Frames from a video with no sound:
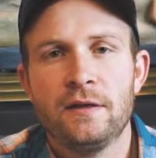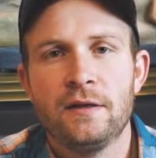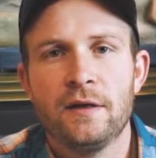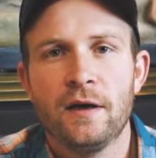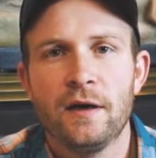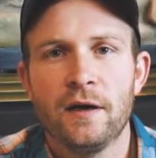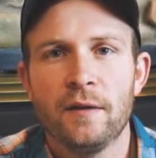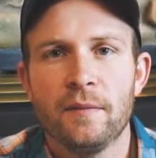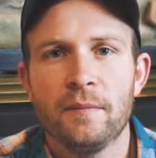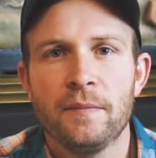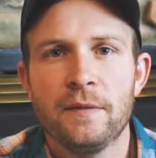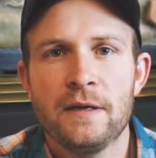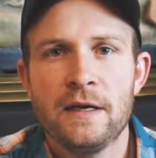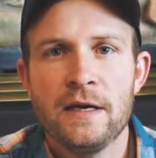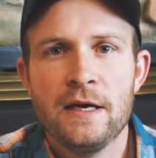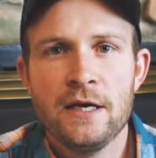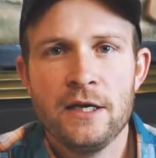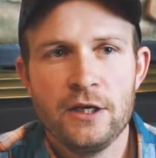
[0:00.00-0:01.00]
You
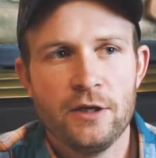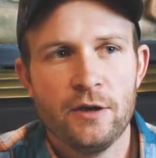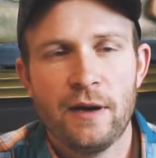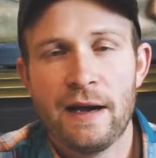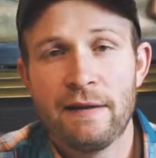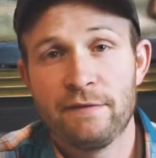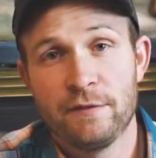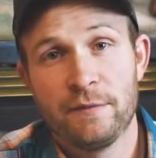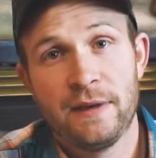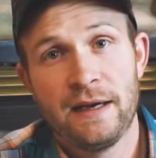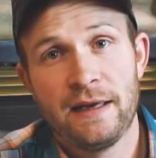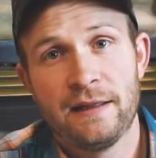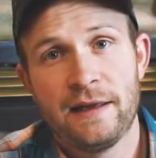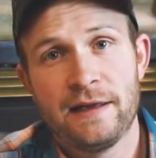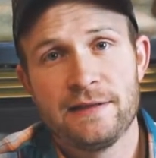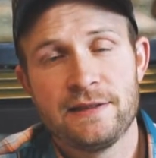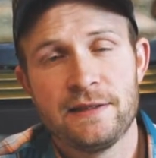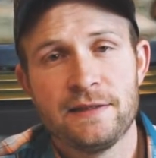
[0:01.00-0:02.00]
don't have to buy a
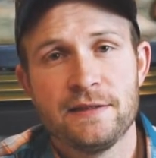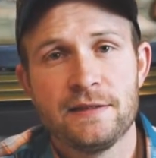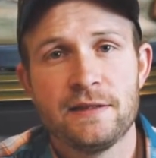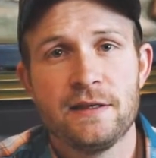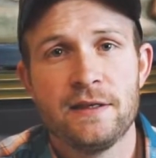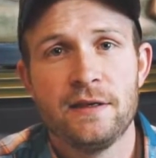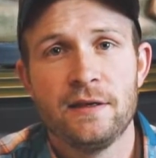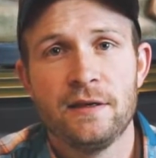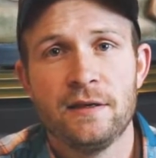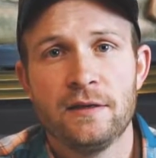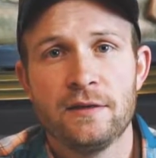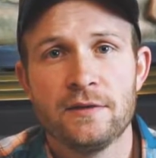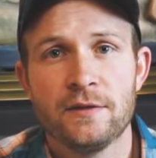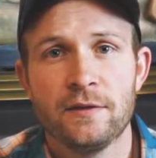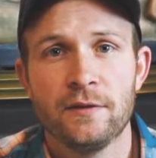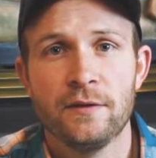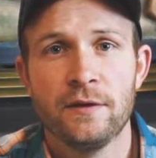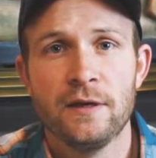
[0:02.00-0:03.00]
license.
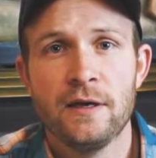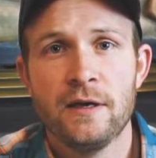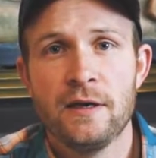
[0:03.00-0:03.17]
So